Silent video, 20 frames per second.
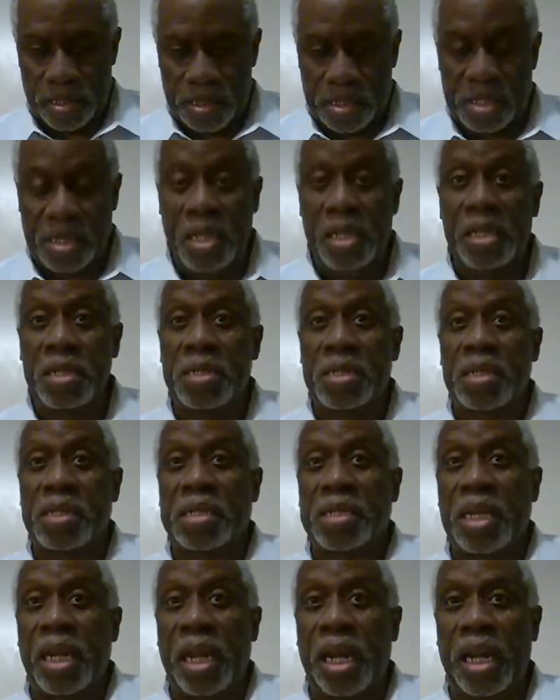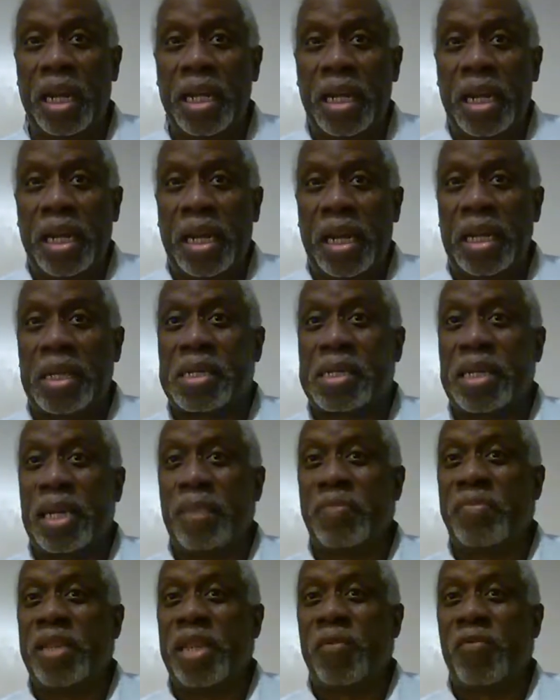Jesus said,
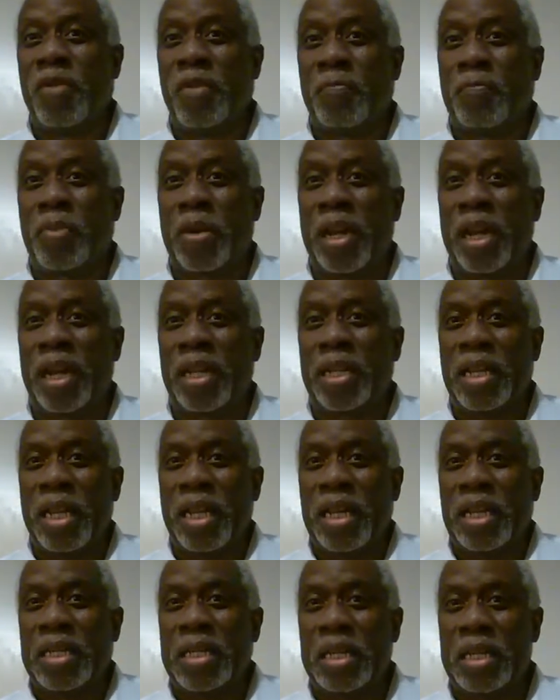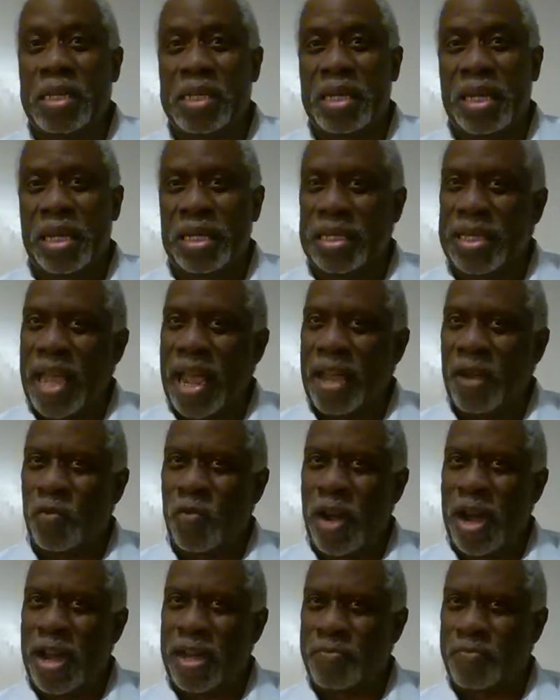except ye repent, ye shall
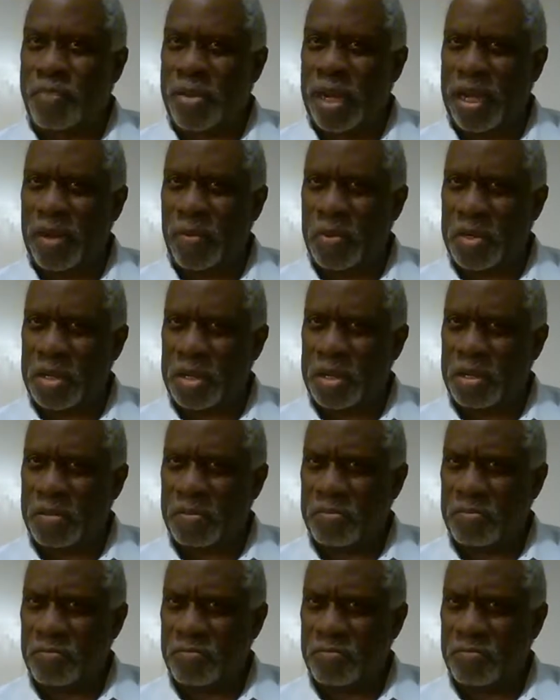likewise perish.